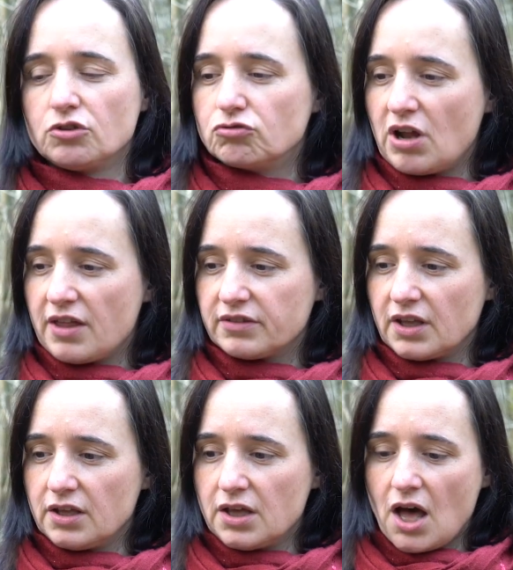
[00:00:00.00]

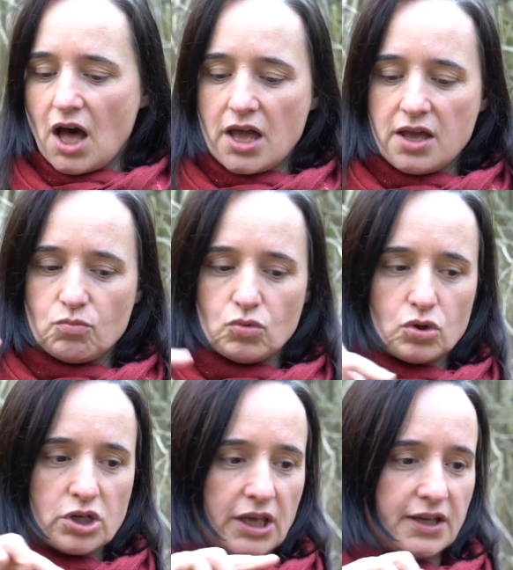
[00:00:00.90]
Rather, I am
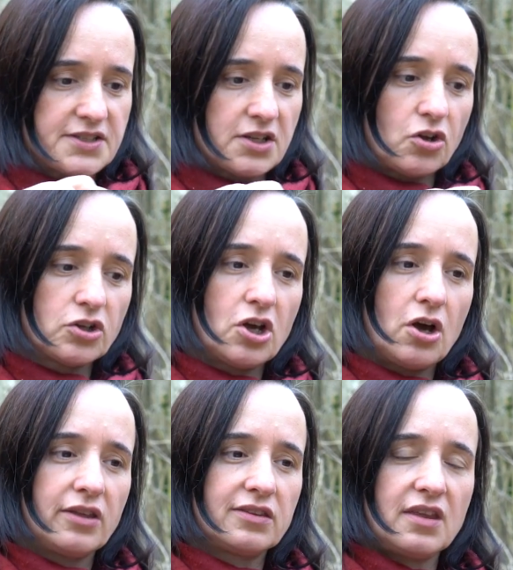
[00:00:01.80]
walking is an
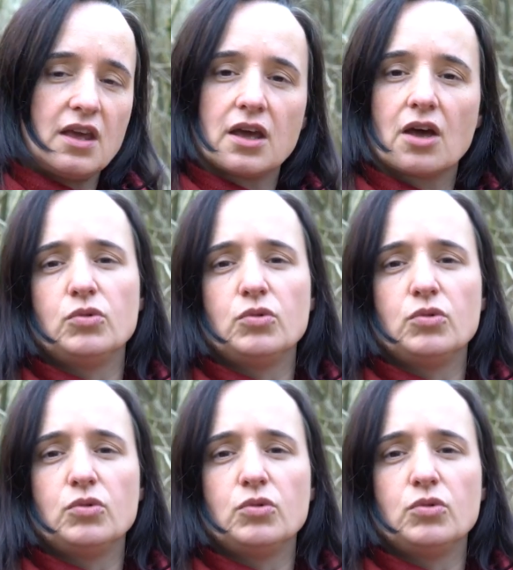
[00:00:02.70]
ongoing thing,